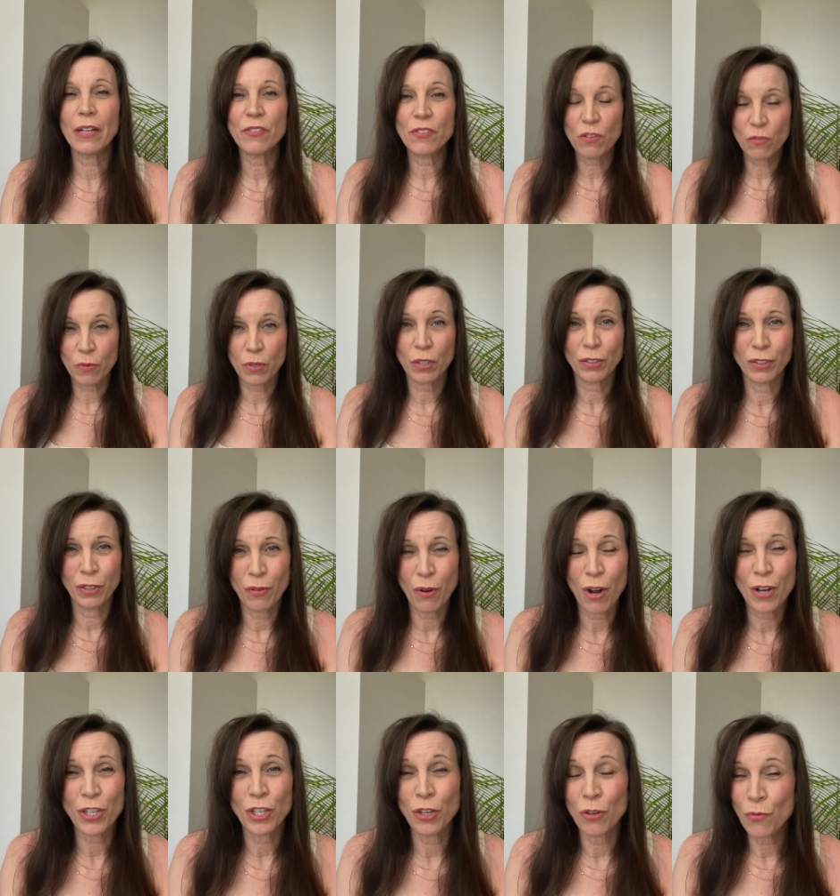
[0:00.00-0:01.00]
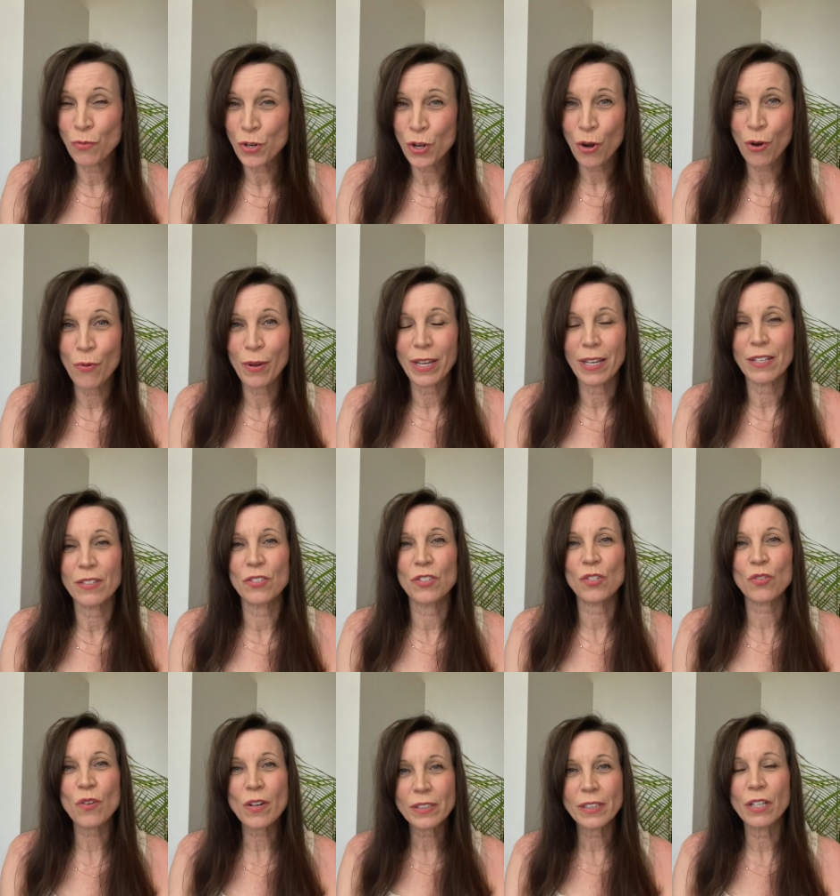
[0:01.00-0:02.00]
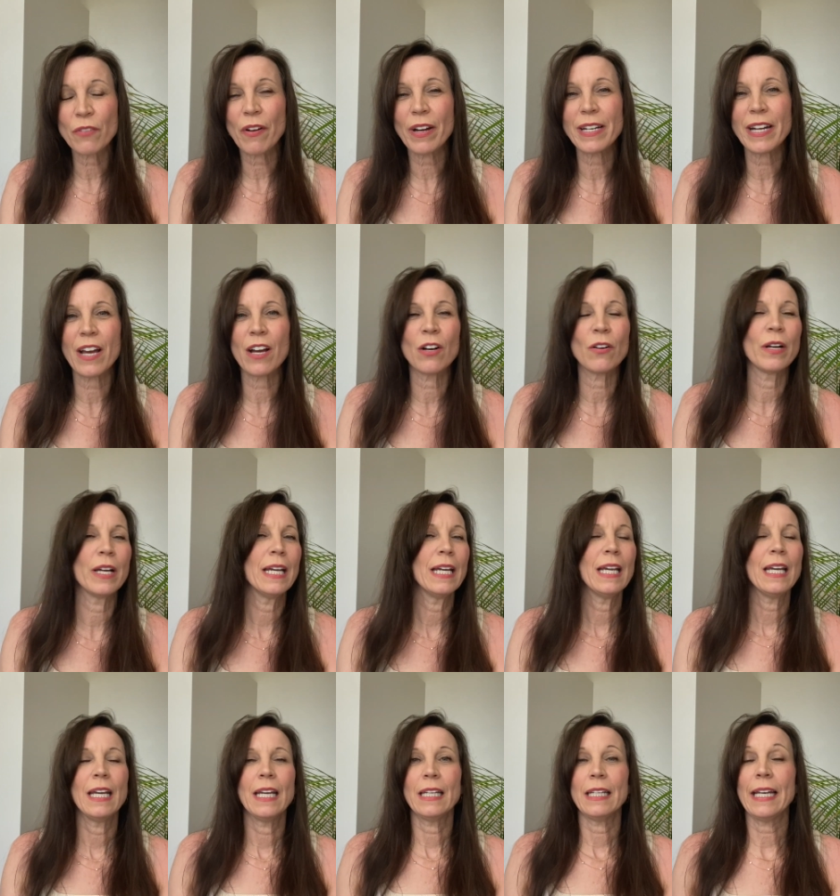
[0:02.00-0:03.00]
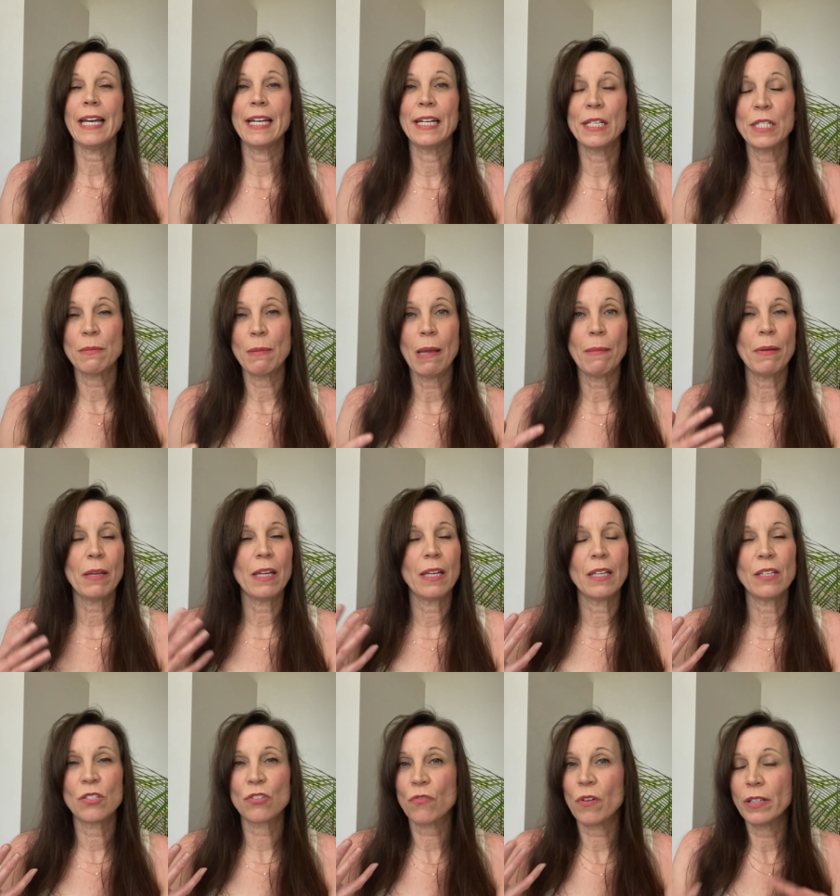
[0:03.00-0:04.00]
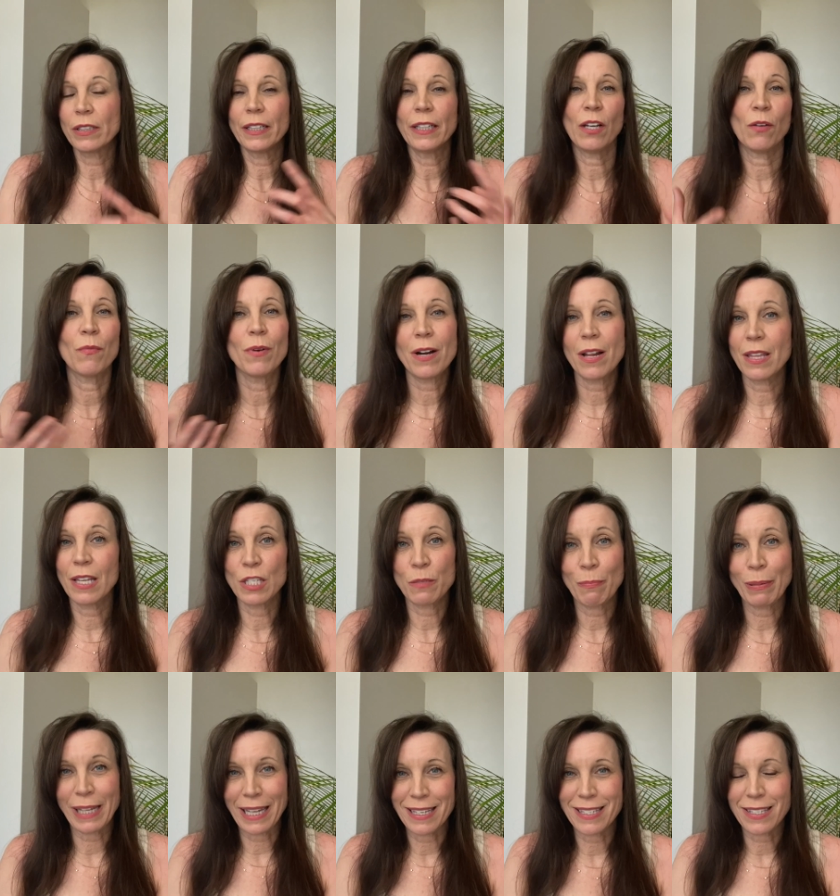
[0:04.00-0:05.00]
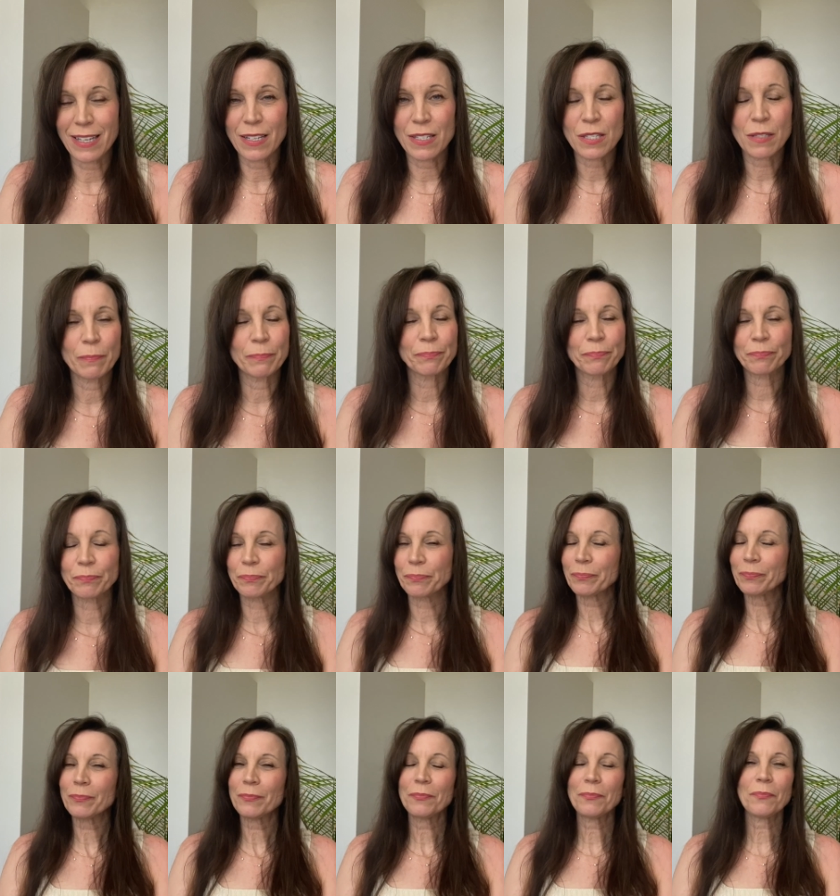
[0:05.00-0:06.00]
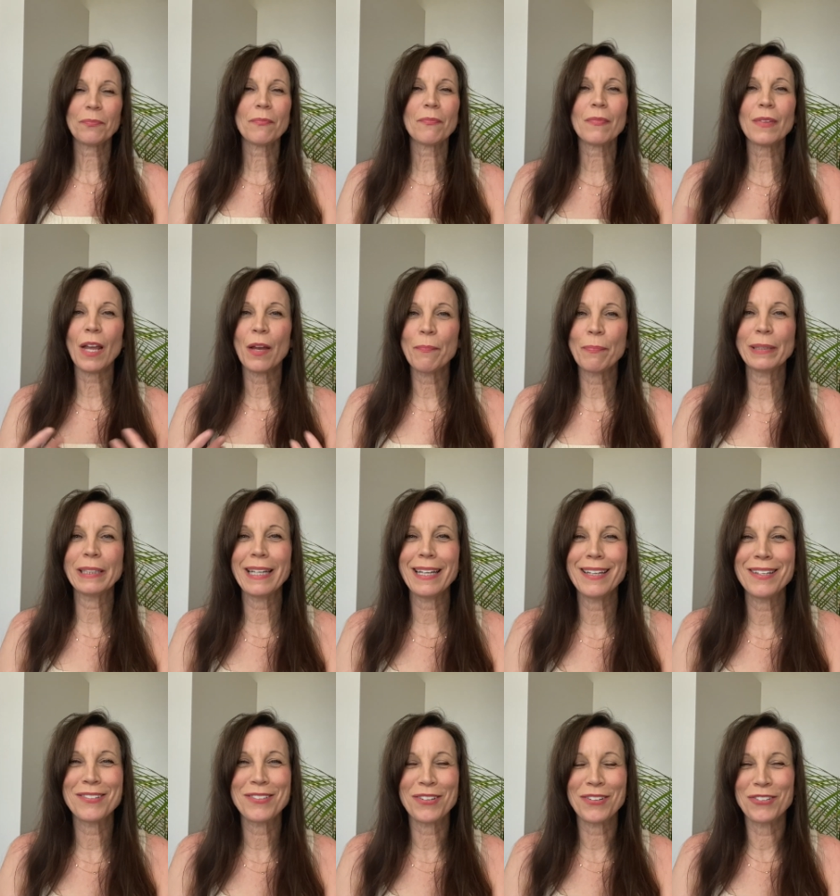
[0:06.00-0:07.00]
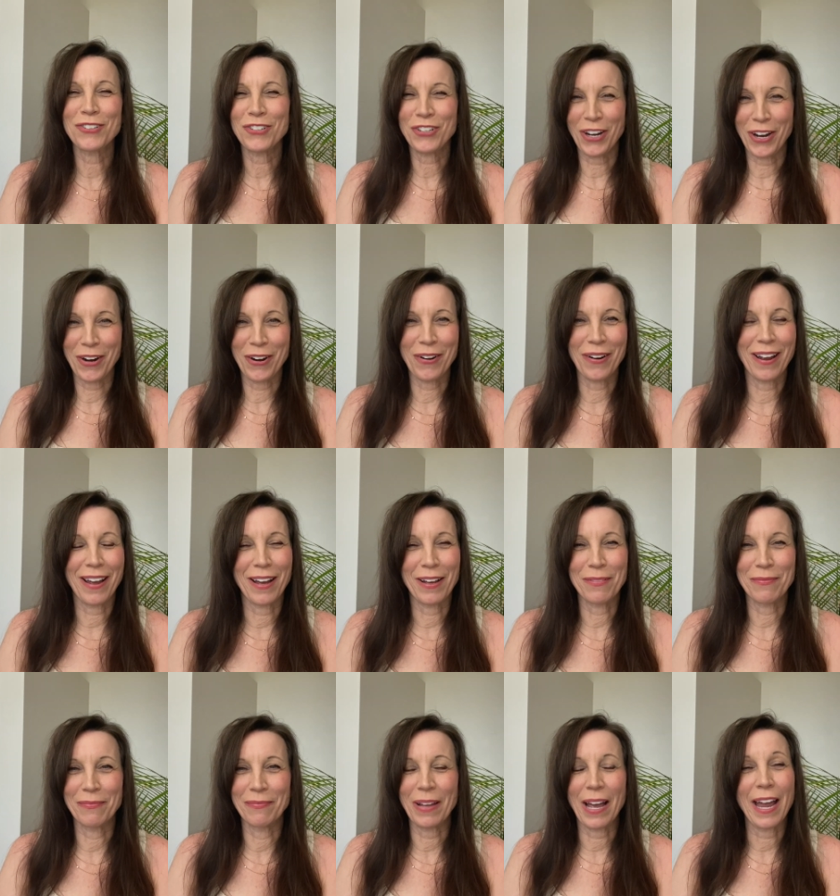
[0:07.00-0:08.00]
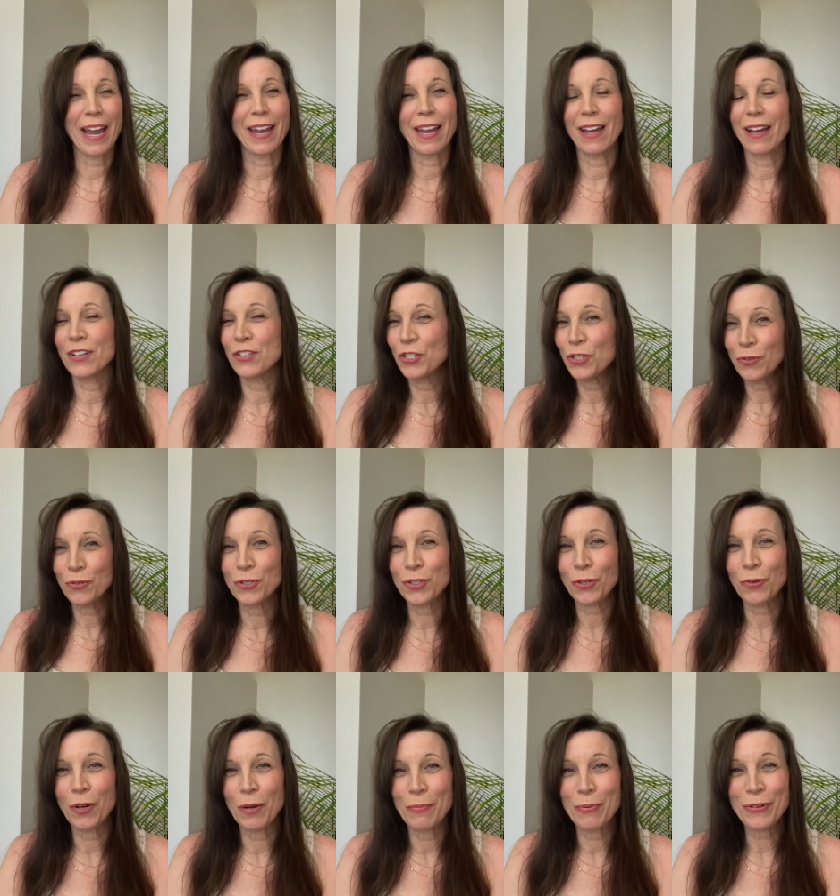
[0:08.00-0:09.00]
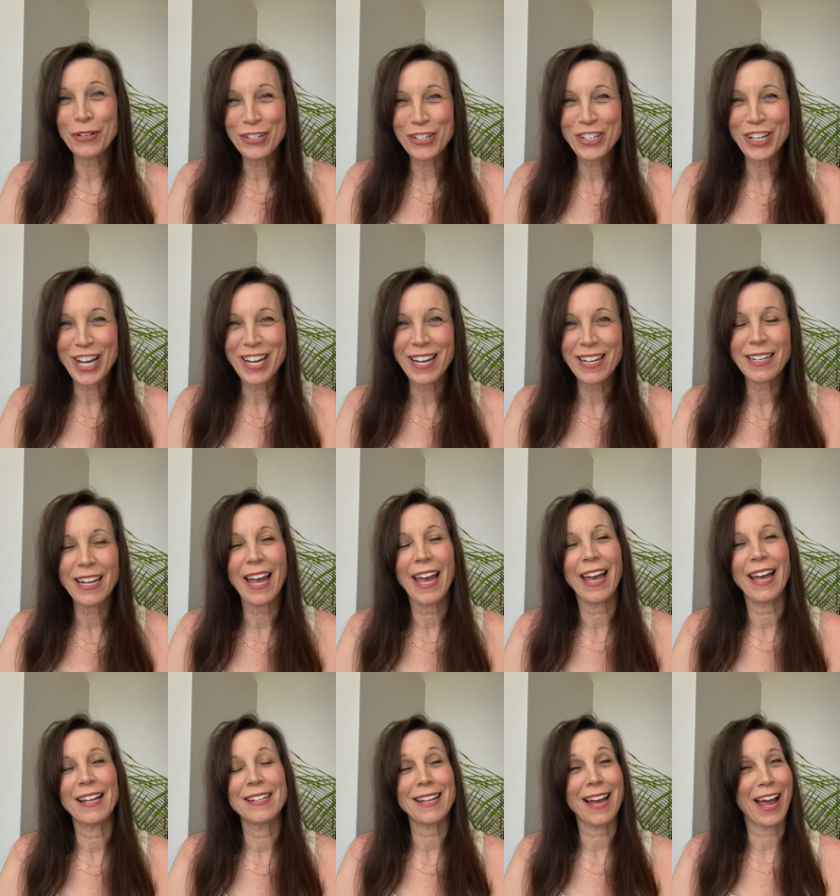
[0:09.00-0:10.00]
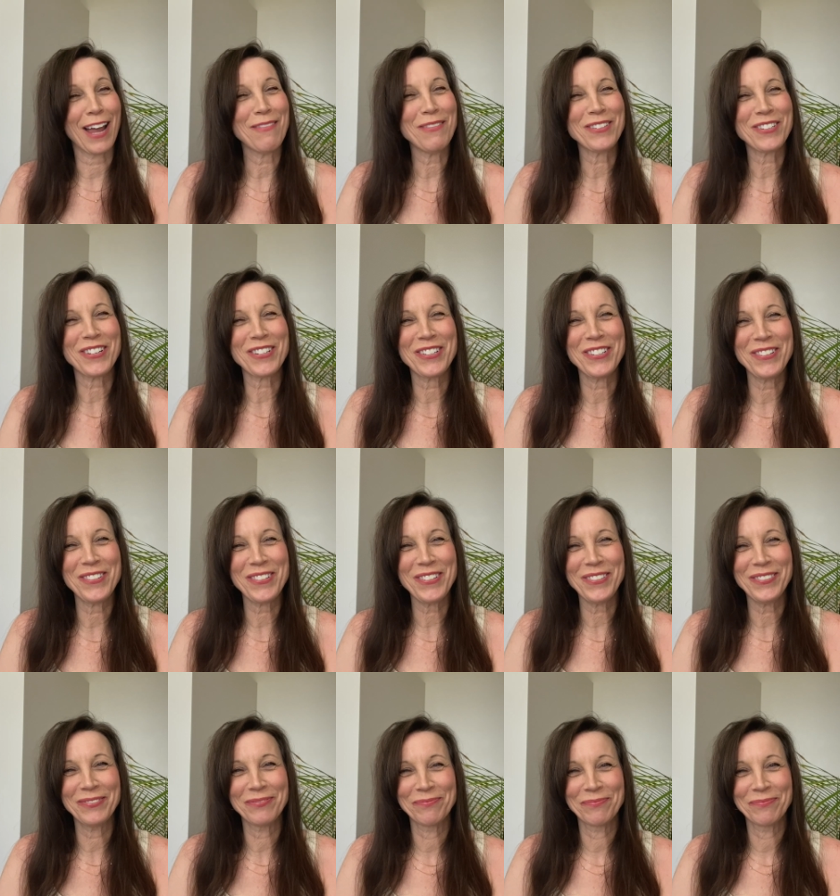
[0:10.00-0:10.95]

in your world who you know is struggling right now and is maybe struggling in one of these places. Please share. Um, I do so appreciate it, and I will talk to you soon.